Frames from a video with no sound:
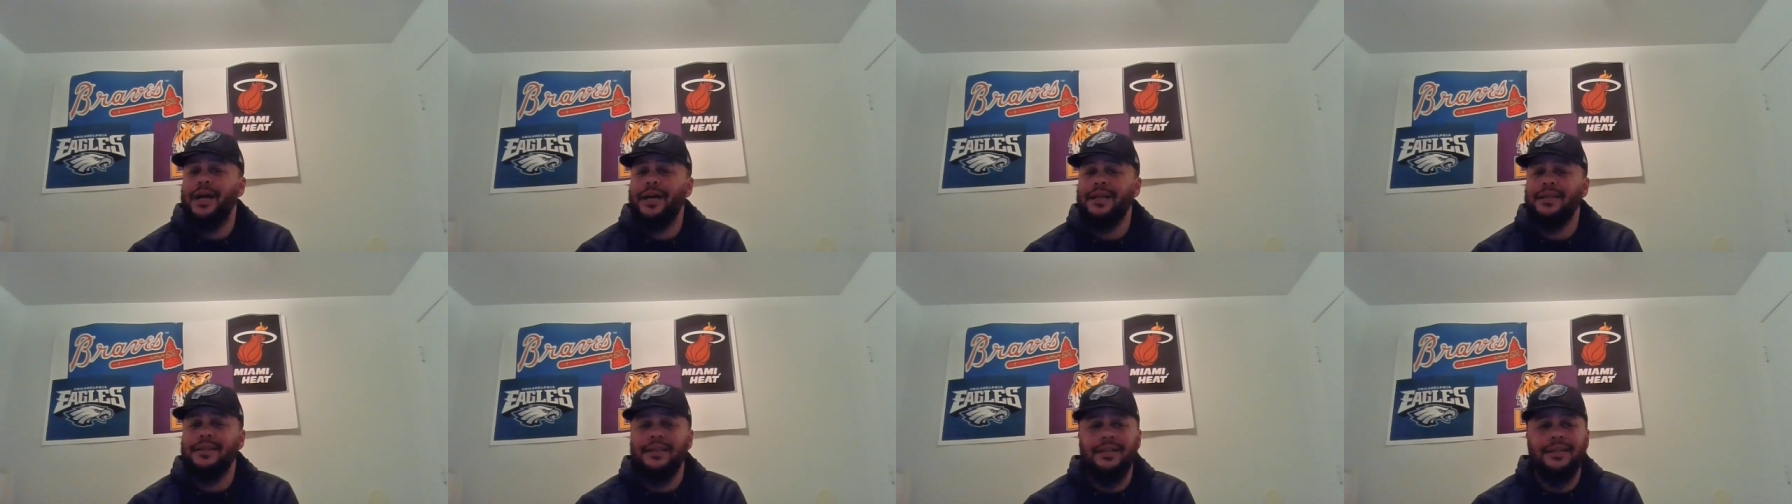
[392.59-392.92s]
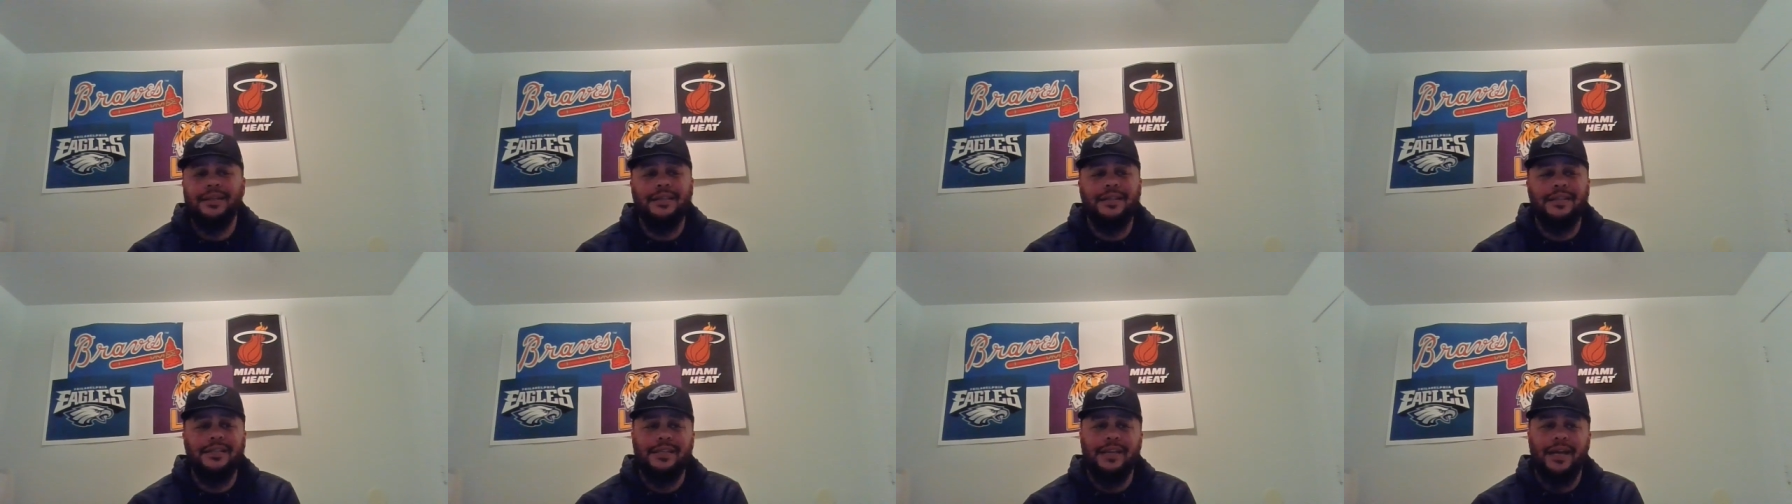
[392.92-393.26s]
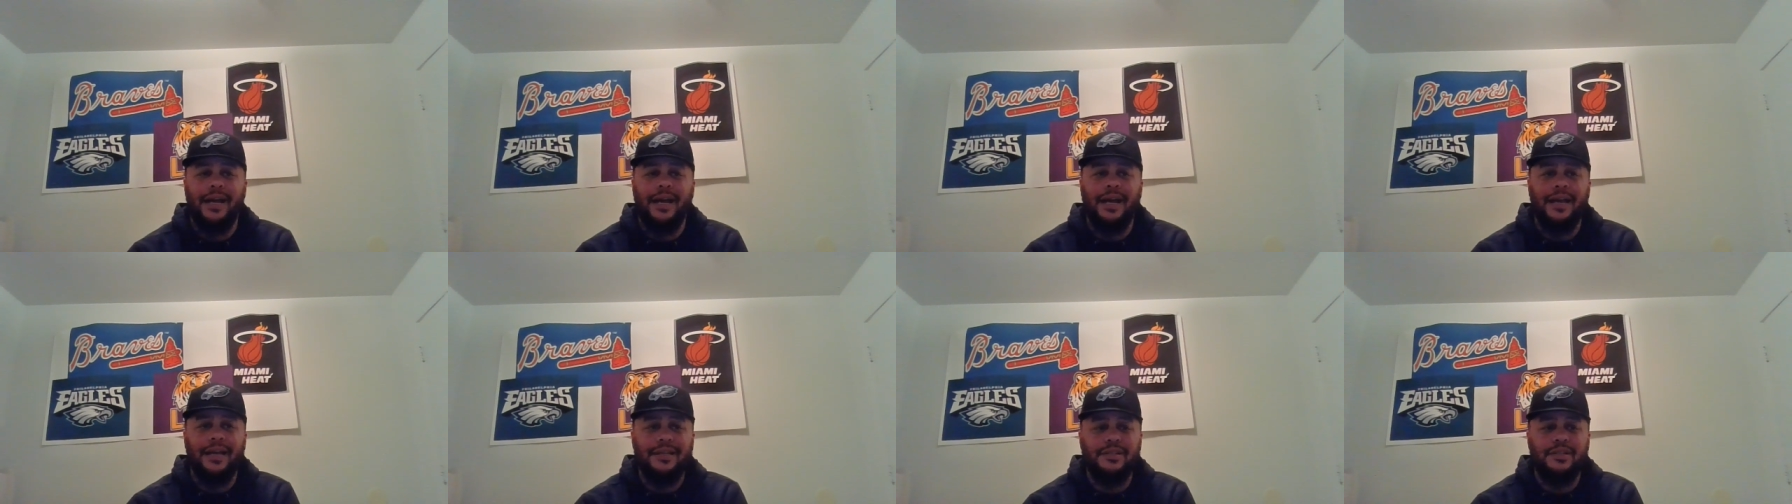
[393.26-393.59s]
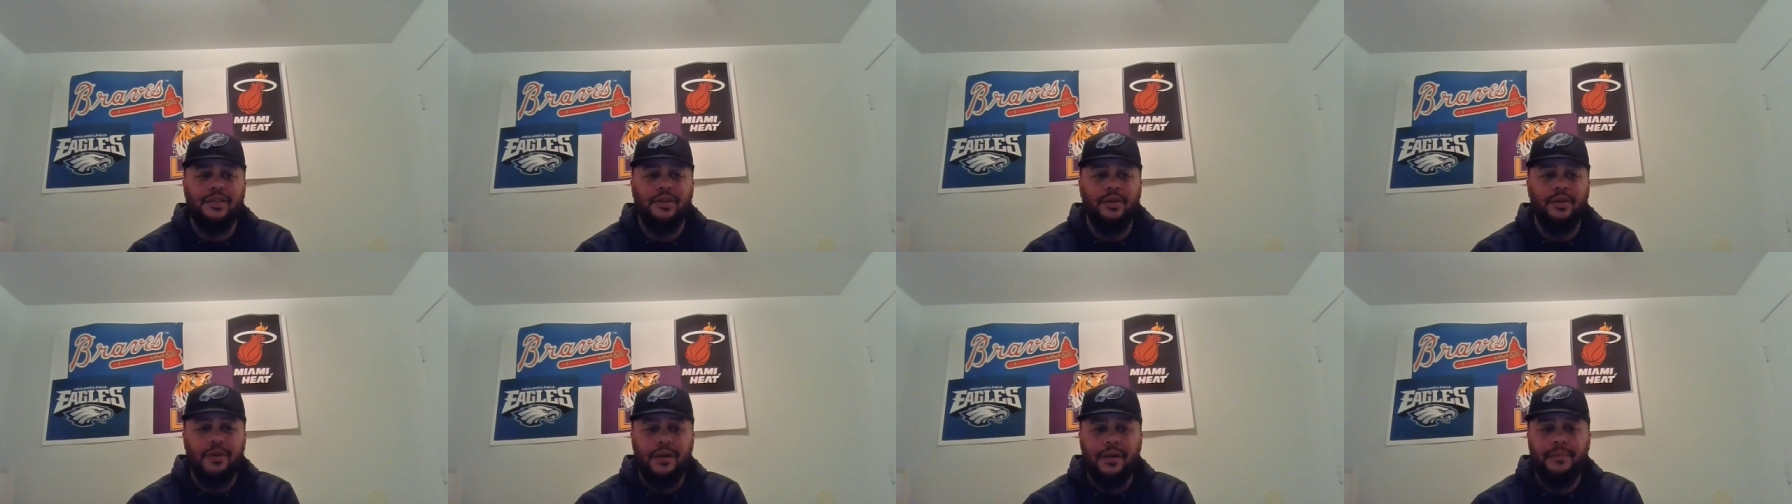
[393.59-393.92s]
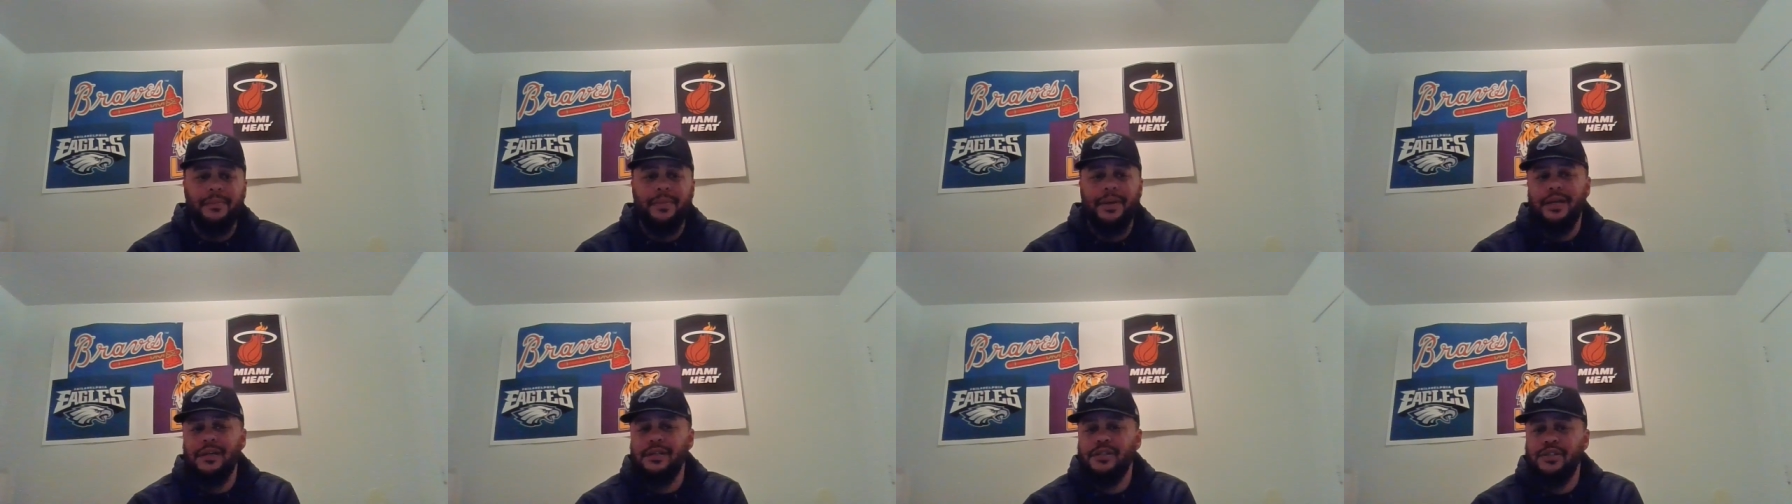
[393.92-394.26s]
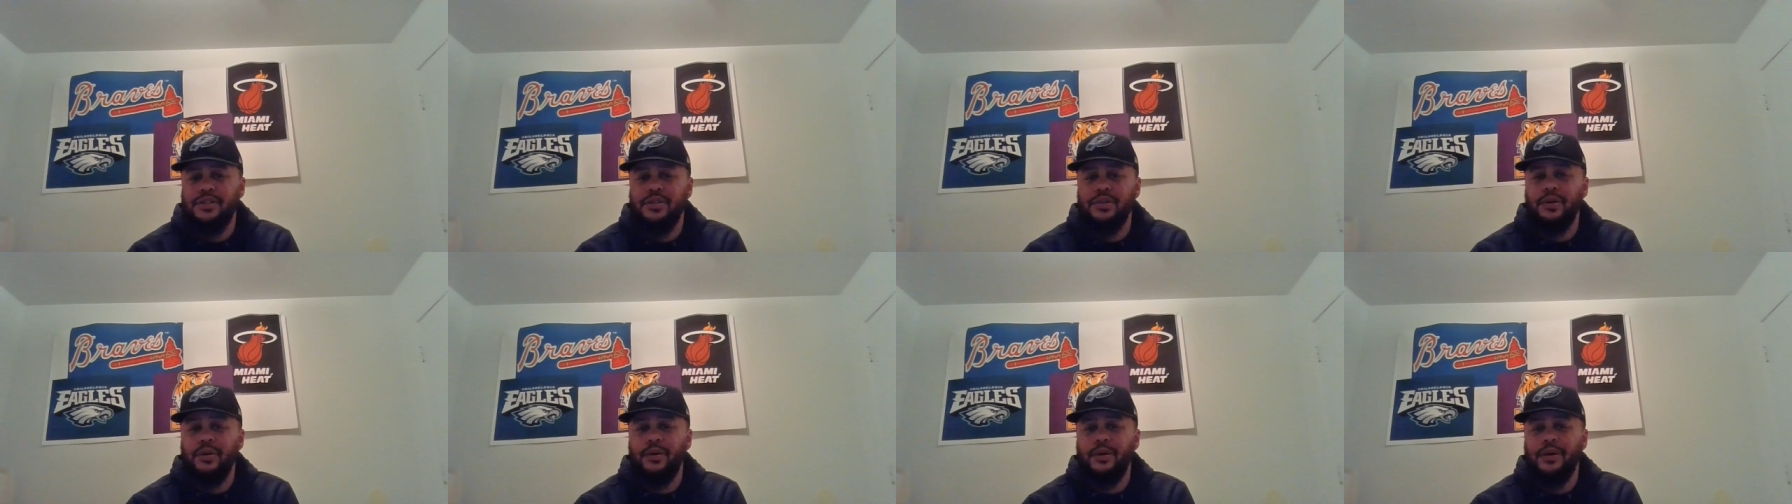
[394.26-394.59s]
I think the Giants go to
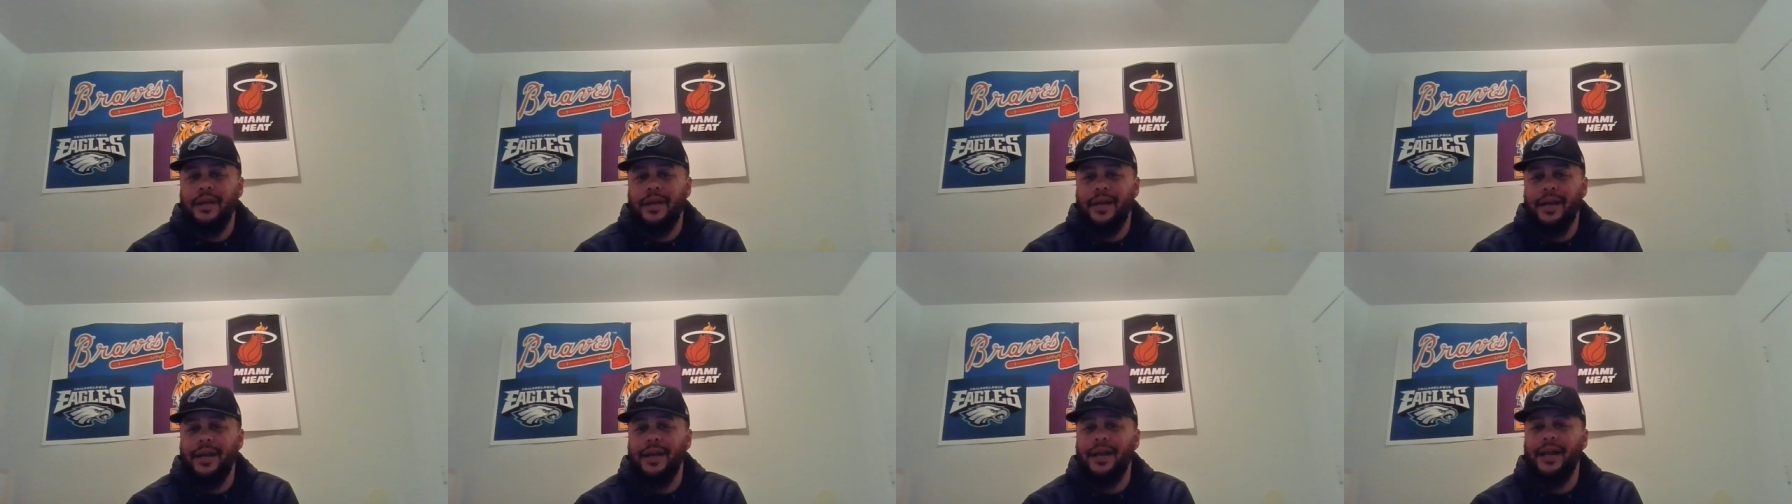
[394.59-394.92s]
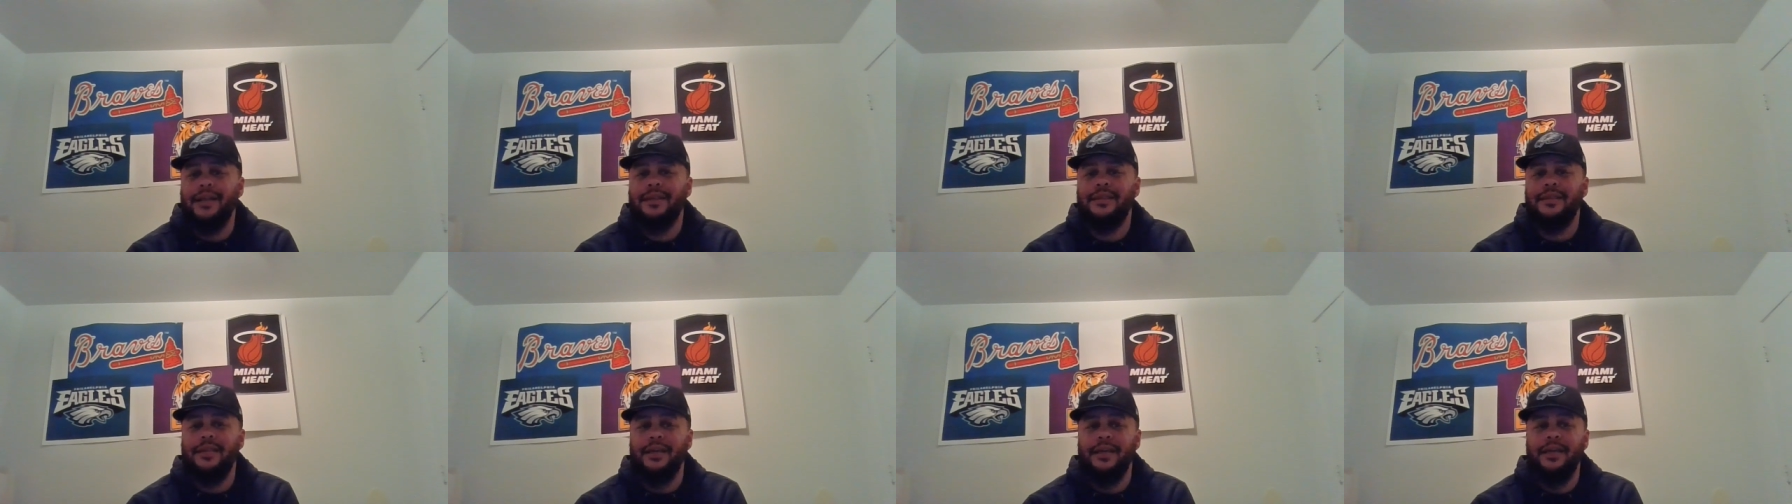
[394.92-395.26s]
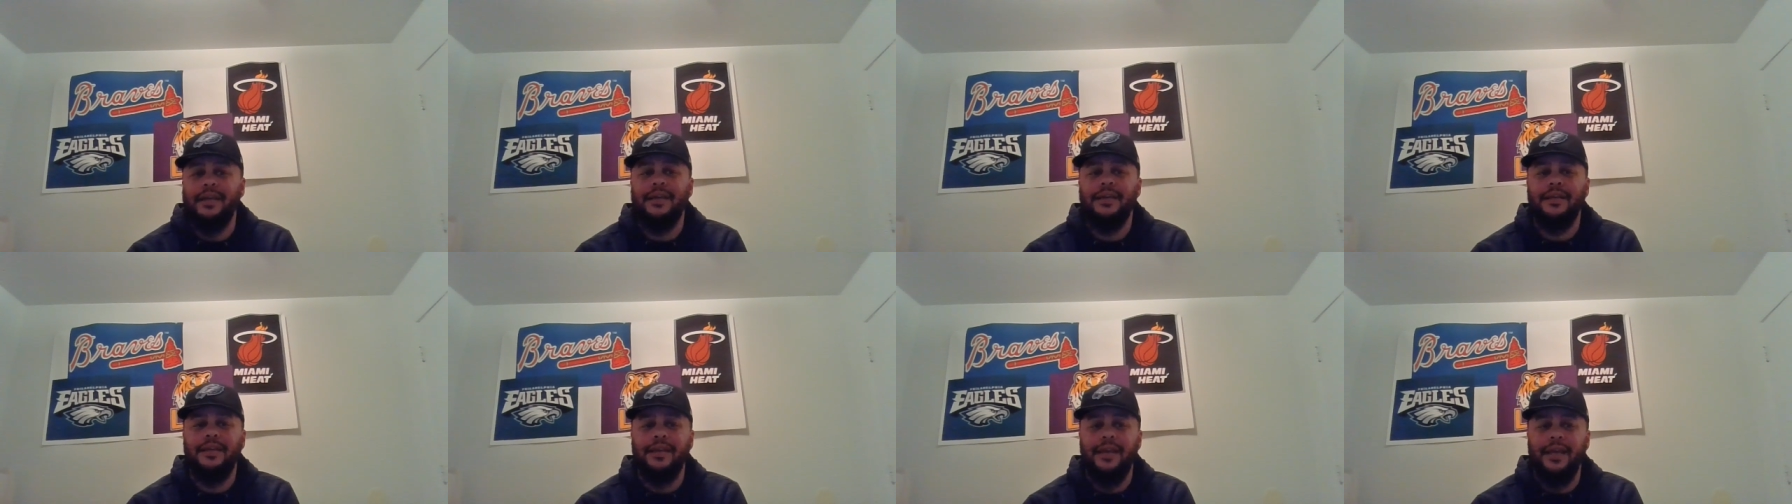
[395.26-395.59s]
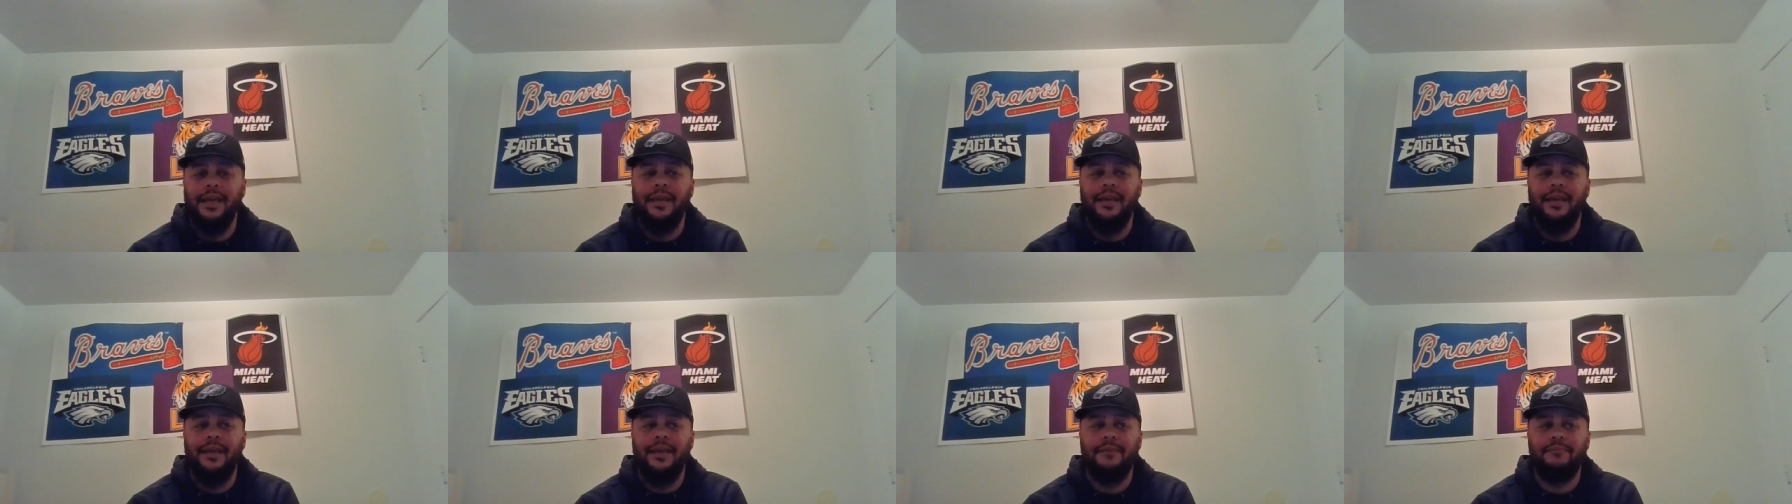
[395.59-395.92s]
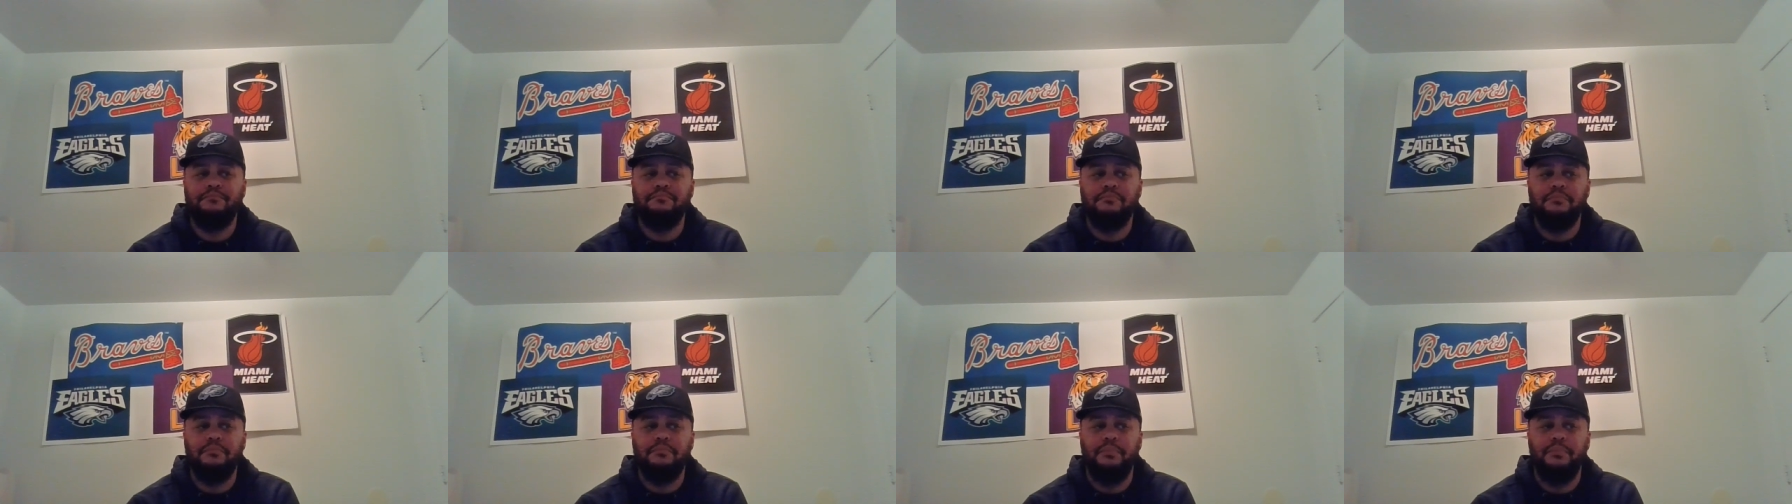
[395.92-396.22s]
Minnesota, and I think they